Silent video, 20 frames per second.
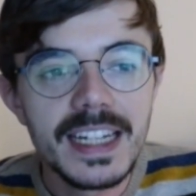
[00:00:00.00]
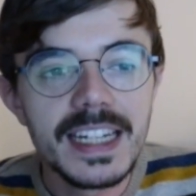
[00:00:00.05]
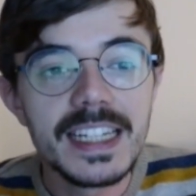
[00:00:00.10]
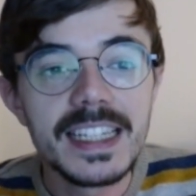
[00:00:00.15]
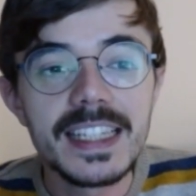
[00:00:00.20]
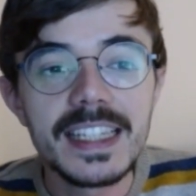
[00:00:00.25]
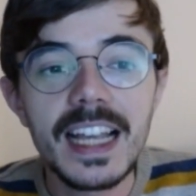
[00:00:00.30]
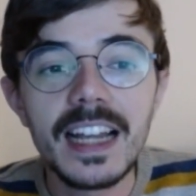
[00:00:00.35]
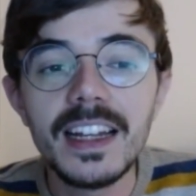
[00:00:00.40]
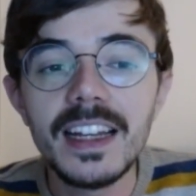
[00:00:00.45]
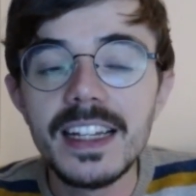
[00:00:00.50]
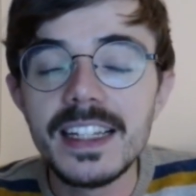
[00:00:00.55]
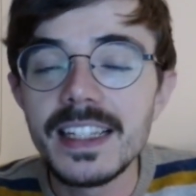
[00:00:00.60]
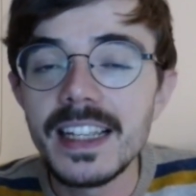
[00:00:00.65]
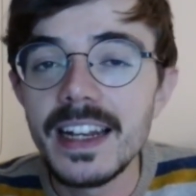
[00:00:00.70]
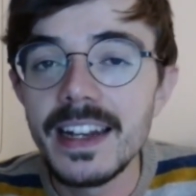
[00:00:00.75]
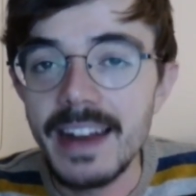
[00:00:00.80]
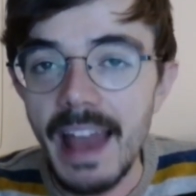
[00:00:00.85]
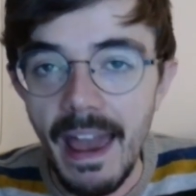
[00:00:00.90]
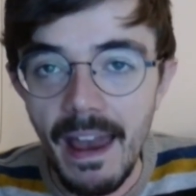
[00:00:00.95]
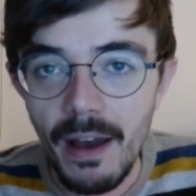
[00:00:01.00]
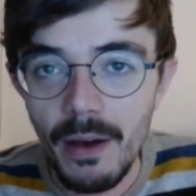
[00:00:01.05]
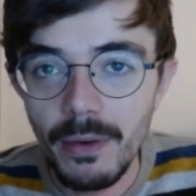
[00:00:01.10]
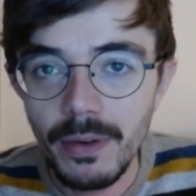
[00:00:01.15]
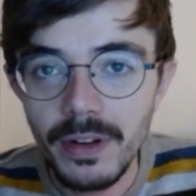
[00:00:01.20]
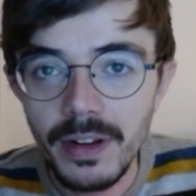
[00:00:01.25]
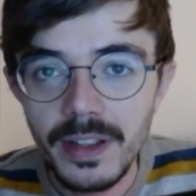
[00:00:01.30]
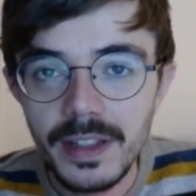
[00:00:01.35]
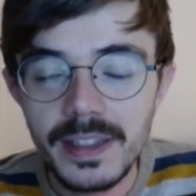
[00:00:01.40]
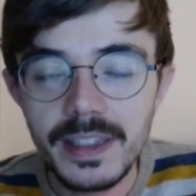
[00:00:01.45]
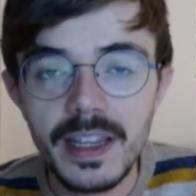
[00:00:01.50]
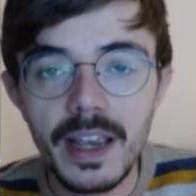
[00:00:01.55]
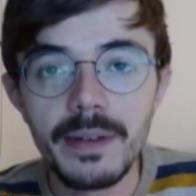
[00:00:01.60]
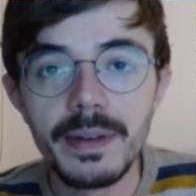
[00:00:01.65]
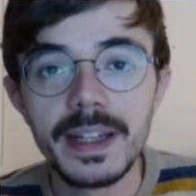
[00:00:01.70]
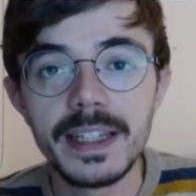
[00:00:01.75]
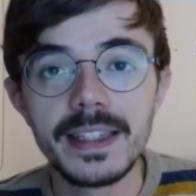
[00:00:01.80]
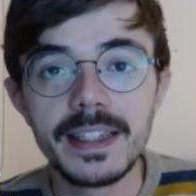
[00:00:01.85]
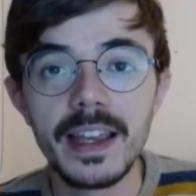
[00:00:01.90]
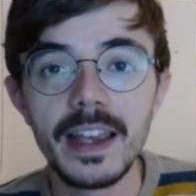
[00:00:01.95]
Cellar is a noun, so
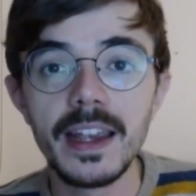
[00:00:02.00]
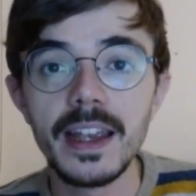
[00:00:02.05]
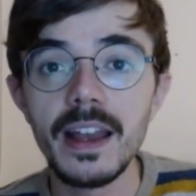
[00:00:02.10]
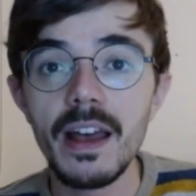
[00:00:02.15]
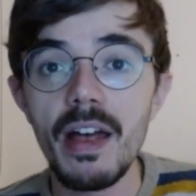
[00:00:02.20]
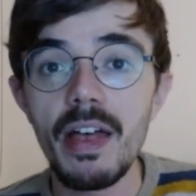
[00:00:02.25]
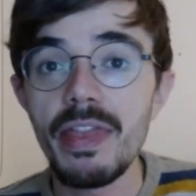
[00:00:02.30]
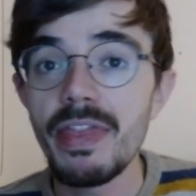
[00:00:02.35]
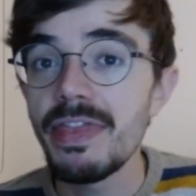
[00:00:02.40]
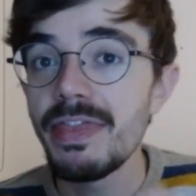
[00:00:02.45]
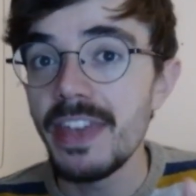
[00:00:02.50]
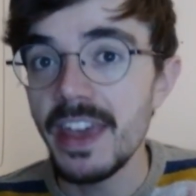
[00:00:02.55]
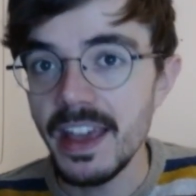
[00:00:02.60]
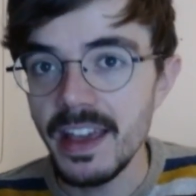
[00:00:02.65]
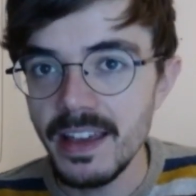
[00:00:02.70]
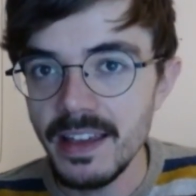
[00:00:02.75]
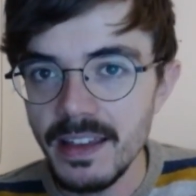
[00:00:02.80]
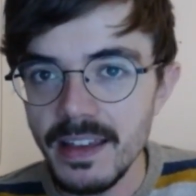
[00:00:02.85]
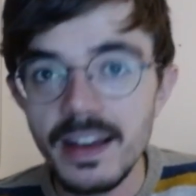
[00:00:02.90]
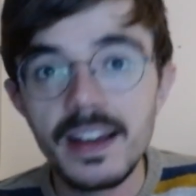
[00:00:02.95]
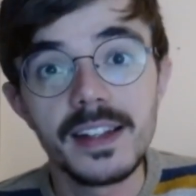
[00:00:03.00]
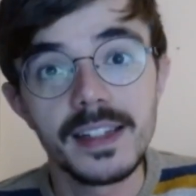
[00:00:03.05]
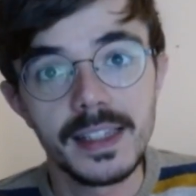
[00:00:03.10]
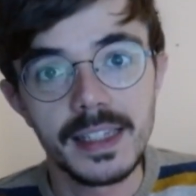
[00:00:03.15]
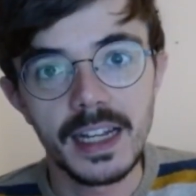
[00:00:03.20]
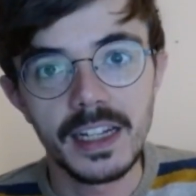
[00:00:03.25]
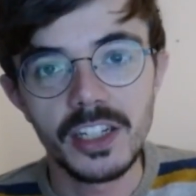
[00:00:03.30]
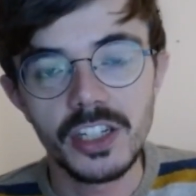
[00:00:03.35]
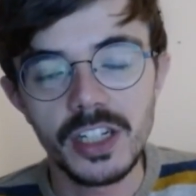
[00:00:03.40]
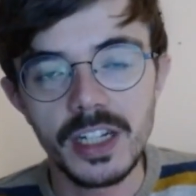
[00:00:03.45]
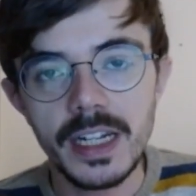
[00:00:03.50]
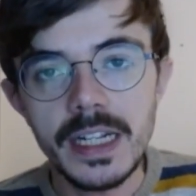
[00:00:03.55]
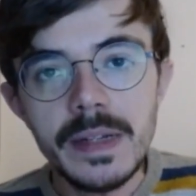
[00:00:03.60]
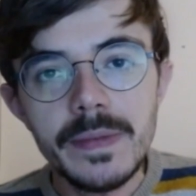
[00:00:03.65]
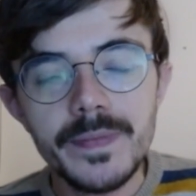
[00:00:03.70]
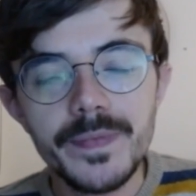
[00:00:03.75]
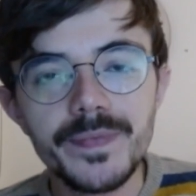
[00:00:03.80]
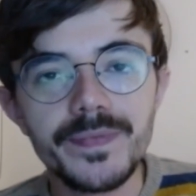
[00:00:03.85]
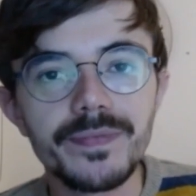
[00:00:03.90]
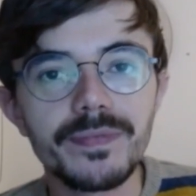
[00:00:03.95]
it's a thing,
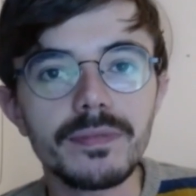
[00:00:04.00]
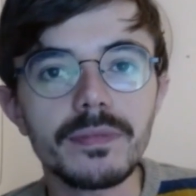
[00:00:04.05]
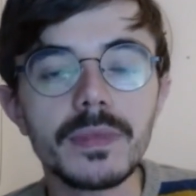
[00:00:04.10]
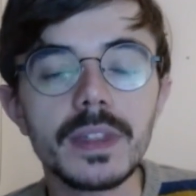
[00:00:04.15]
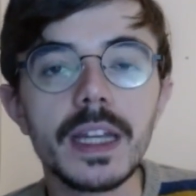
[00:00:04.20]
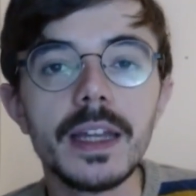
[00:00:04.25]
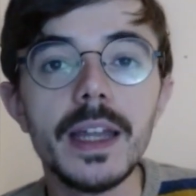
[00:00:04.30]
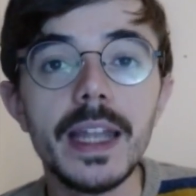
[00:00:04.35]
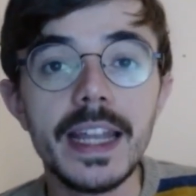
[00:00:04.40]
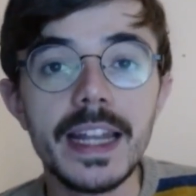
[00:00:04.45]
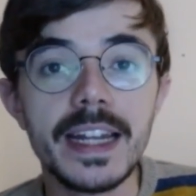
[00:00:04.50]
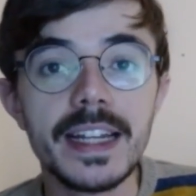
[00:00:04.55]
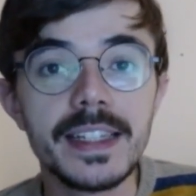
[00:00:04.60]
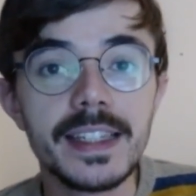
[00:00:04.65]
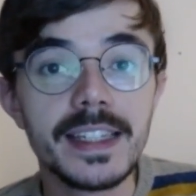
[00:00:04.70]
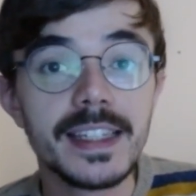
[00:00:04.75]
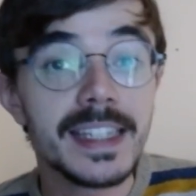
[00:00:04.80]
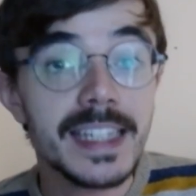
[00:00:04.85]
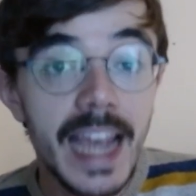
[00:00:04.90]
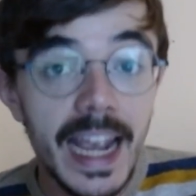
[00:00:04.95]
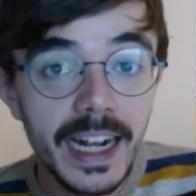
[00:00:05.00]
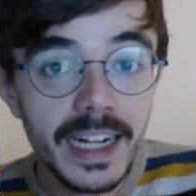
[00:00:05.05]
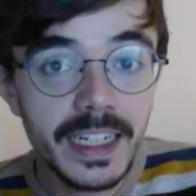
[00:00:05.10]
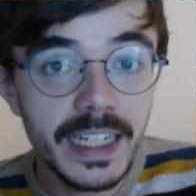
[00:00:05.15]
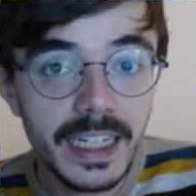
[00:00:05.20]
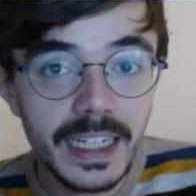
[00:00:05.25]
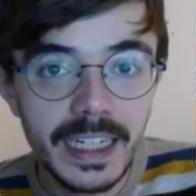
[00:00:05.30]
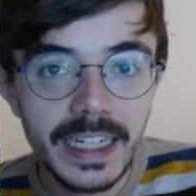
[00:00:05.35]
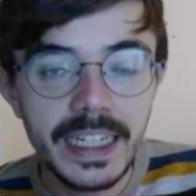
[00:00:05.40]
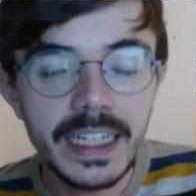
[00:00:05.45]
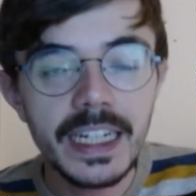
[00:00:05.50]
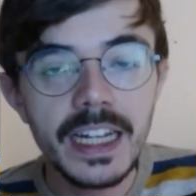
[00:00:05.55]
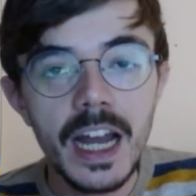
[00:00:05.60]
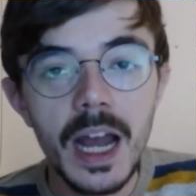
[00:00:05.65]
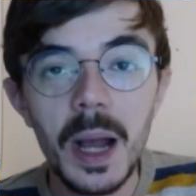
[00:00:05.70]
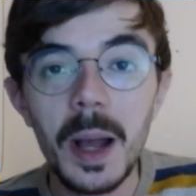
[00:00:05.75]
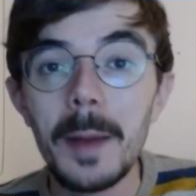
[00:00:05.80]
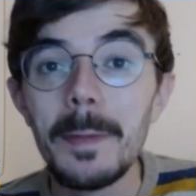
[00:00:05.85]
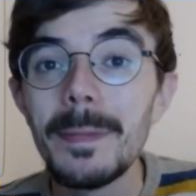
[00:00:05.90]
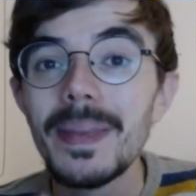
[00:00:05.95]
essentially. It is technically
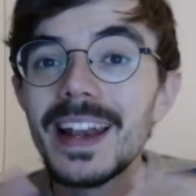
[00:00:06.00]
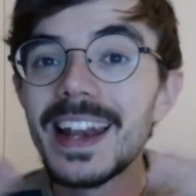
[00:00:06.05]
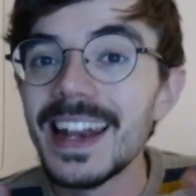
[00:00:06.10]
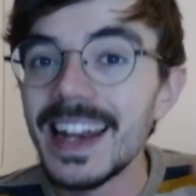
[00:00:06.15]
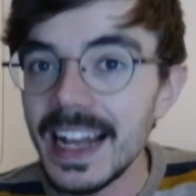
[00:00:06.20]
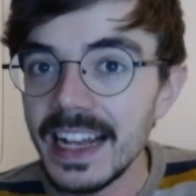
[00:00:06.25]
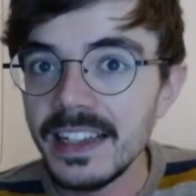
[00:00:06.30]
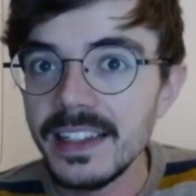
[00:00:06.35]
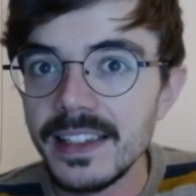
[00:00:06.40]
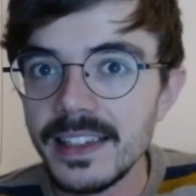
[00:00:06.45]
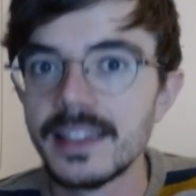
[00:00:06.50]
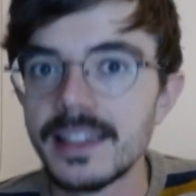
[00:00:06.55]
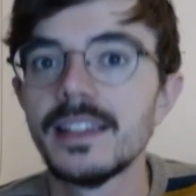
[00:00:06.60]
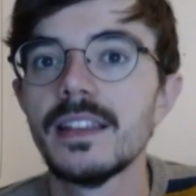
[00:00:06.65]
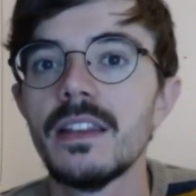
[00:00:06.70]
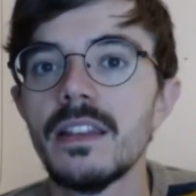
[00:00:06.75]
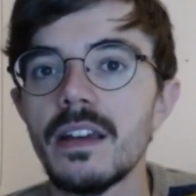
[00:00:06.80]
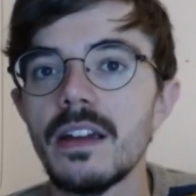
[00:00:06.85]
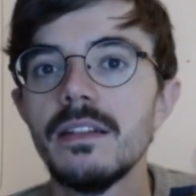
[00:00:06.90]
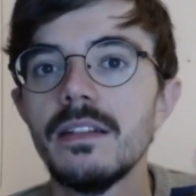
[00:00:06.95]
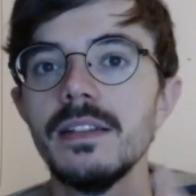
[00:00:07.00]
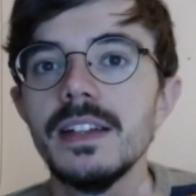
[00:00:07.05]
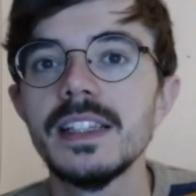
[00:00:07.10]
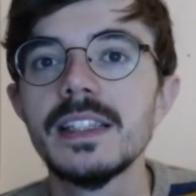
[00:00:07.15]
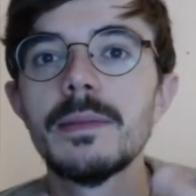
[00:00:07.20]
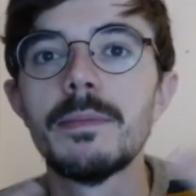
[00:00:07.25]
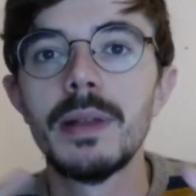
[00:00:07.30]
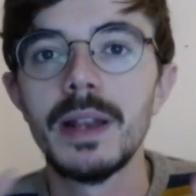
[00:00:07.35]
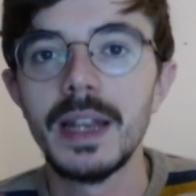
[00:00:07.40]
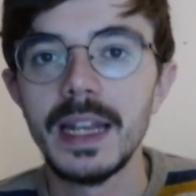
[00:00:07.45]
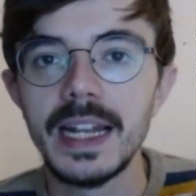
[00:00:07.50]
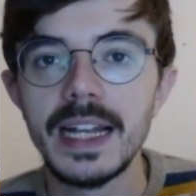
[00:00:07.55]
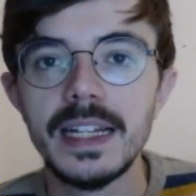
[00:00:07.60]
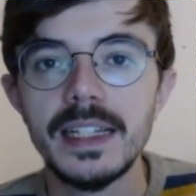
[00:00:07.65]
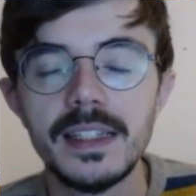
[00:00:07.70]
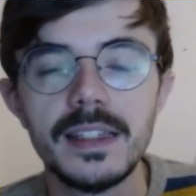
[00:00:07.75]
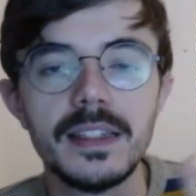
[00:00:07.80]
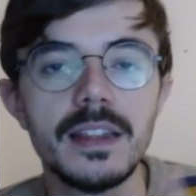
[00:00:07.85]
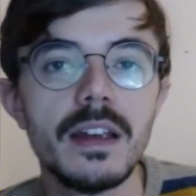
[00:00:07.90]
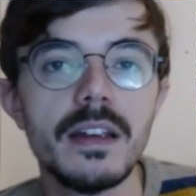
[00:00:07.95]
a place, though. It's a
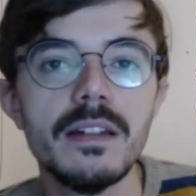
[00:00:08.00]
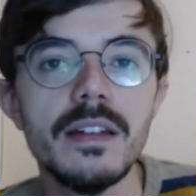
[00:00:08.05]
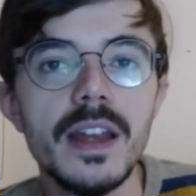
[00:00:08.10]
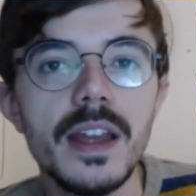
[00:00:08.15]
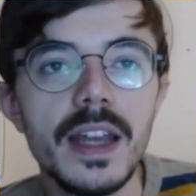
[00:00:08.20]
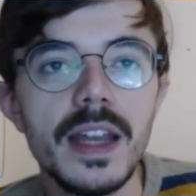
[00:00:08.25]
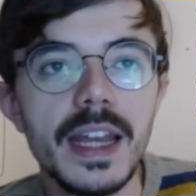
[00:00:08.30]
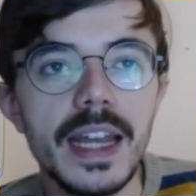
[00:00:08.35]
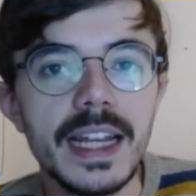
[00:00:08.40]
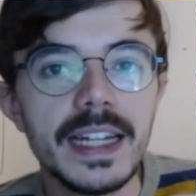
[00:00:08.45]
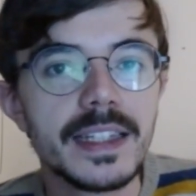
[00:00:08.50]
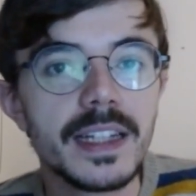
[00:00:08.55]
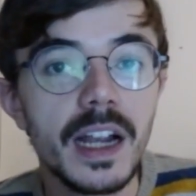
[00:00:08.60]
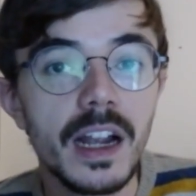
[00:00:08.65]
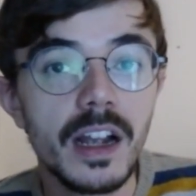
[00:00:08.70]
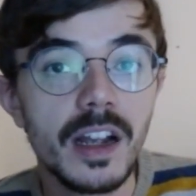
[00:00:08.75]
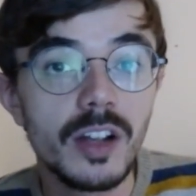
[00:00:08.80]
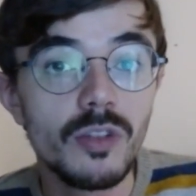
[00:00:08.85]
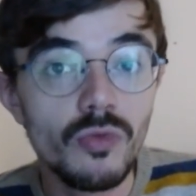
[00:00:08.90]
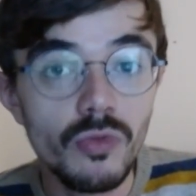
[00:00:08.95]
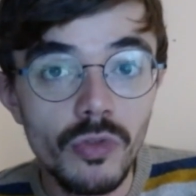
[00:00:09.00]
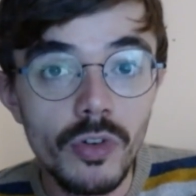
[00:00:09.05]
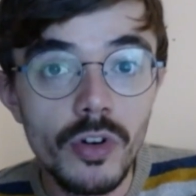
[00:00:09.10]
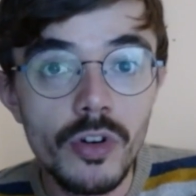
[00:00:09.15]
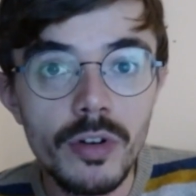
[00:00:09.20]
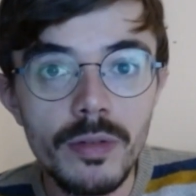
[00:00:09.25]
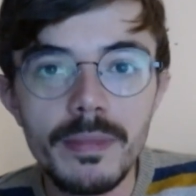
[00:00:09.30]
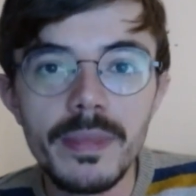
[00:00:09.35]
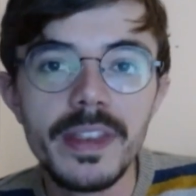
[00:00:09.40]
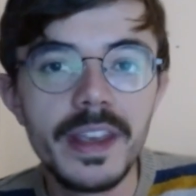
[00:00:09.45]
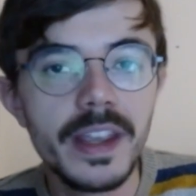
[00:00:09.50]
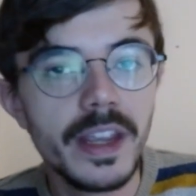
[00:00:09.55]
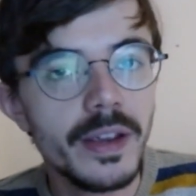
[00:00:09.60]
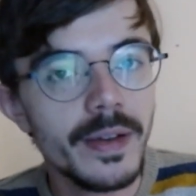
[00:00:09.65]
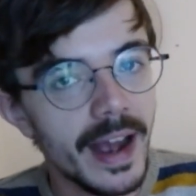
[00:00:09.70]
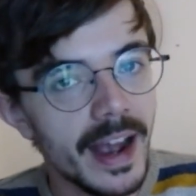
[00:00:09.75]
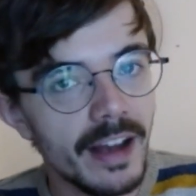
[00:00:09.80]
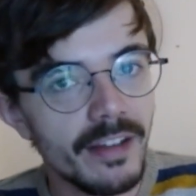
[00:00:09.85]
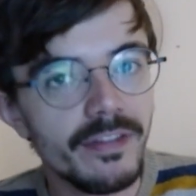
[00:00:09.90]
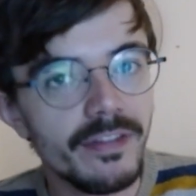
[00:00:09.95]
place, so it's a room that you
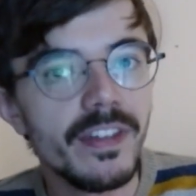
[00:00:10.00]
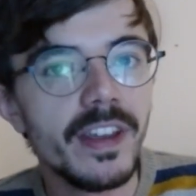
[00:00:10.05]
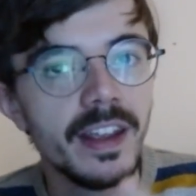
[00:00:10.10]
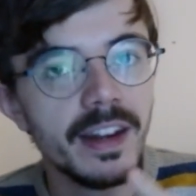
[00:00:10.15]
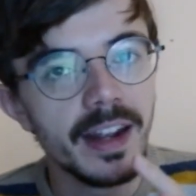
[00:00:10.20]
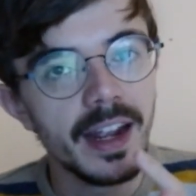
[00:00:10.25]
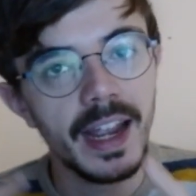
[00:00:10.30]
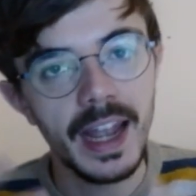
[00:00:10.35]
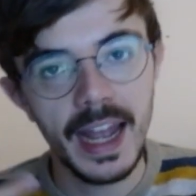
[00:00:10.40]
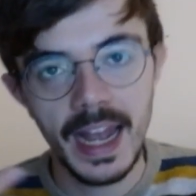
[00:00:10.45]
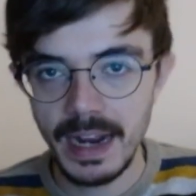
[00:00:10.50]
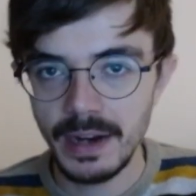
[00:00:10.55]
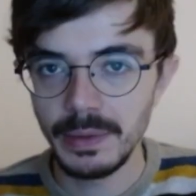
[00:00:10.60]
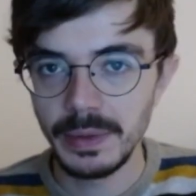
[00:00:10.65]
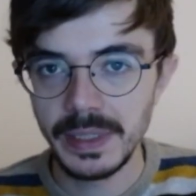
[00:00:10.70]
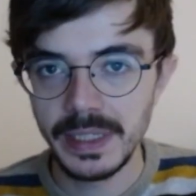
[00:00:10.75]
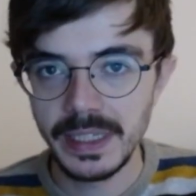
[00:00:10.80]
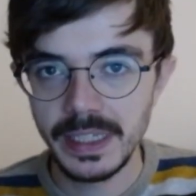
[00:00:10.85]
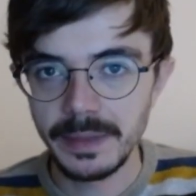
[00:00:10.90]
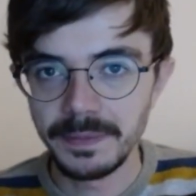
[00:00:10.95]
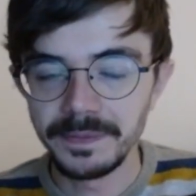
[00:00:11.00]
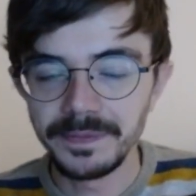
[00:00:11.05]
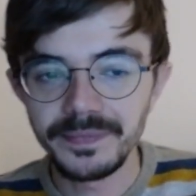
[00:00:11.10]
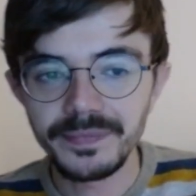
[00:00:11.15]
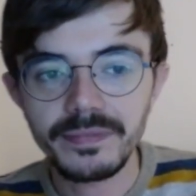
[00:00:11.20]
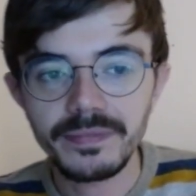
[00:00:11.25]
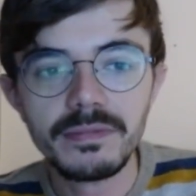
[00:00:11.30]
have in a house.